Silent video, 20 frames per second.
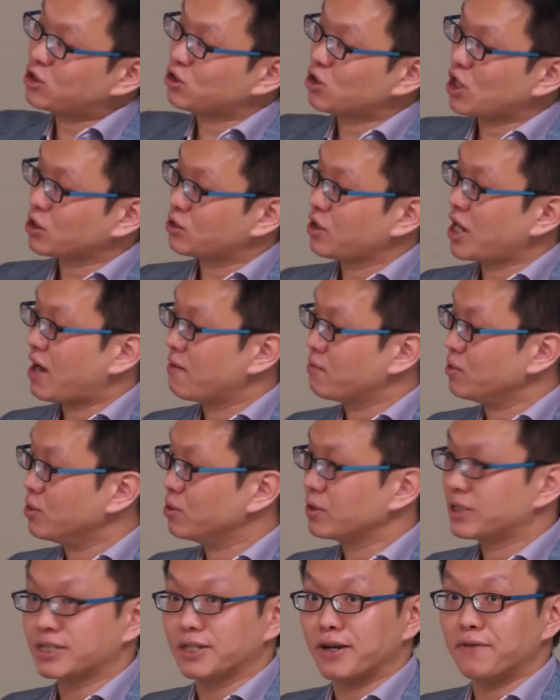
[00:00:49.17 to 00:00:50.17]
start to have
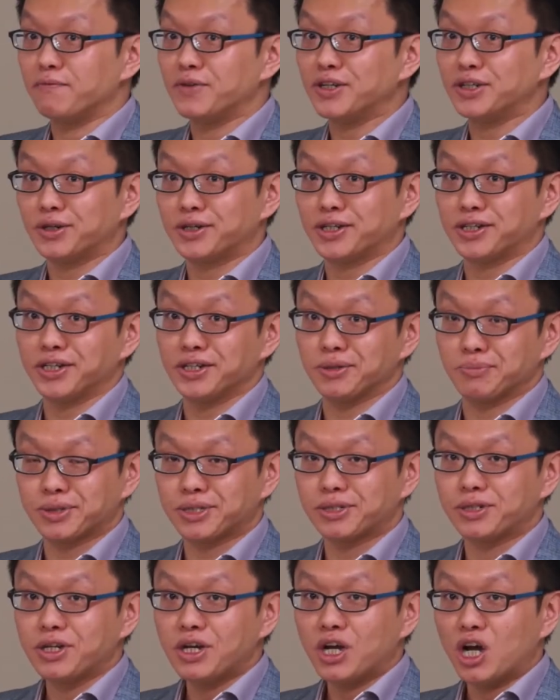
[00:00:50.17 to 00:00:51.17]
look some video
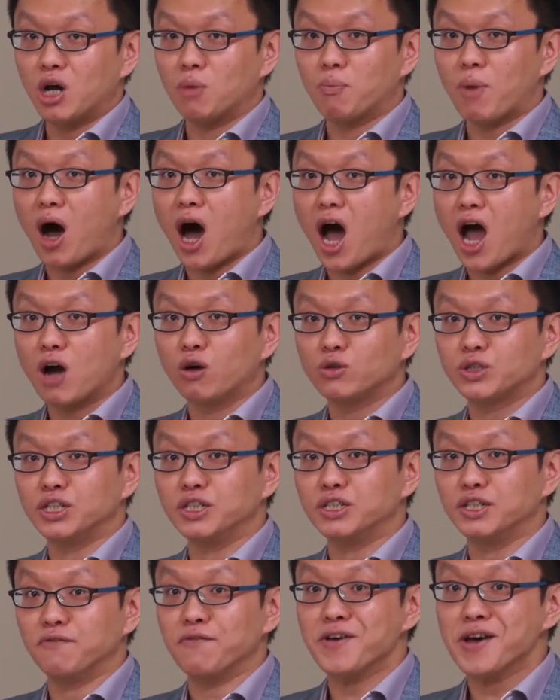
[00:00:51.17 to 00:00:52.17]
clips about
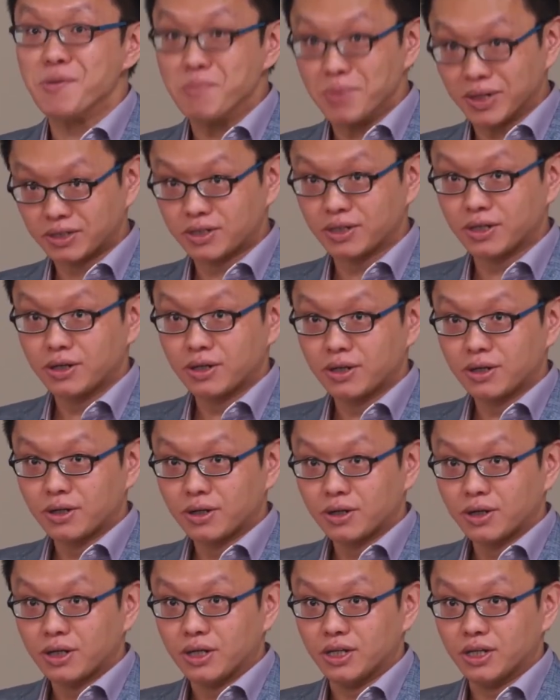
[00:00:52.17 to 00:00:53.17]
IoT development
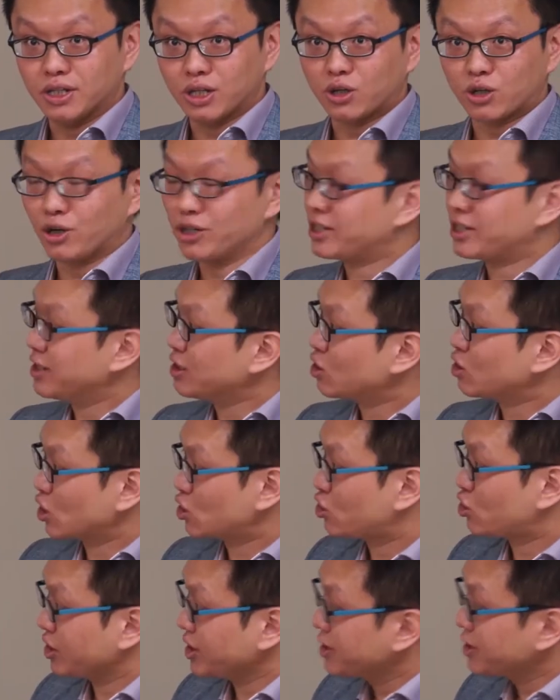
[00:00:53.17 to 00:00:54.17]
in the current
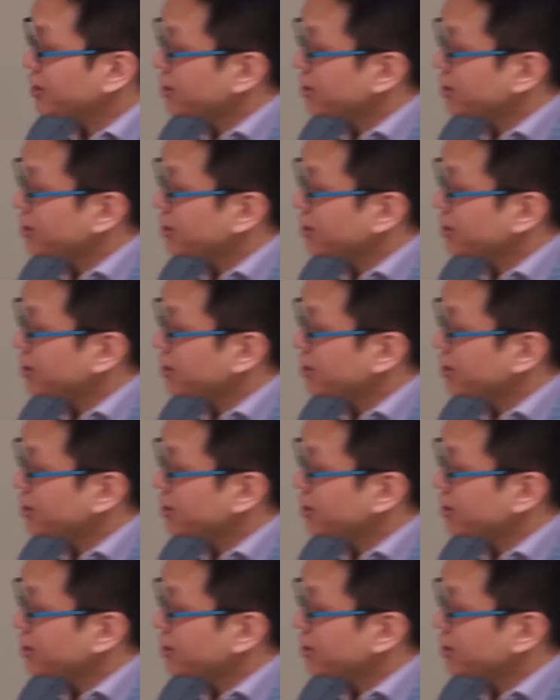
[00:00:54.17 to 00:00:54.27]
industry.